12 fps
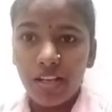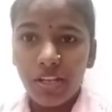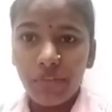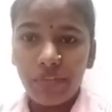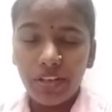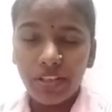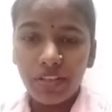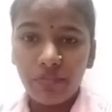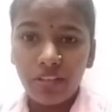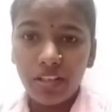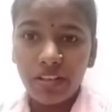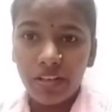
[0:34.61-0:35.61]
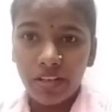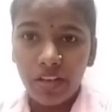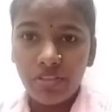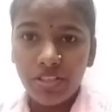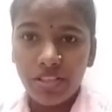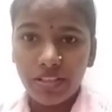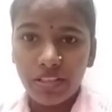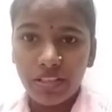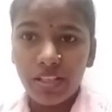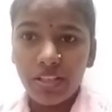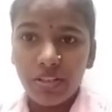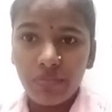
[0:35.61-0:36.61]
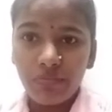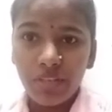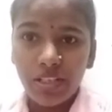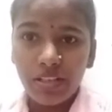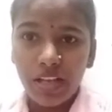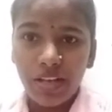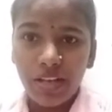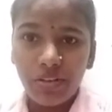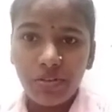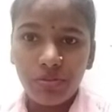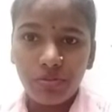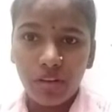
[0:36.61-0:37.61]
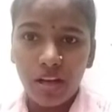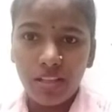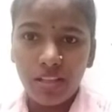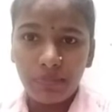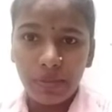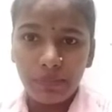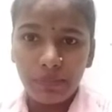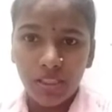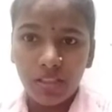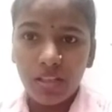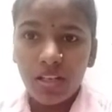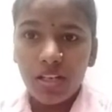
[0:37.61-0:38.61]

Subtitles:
effectively and efficiently with and through other people.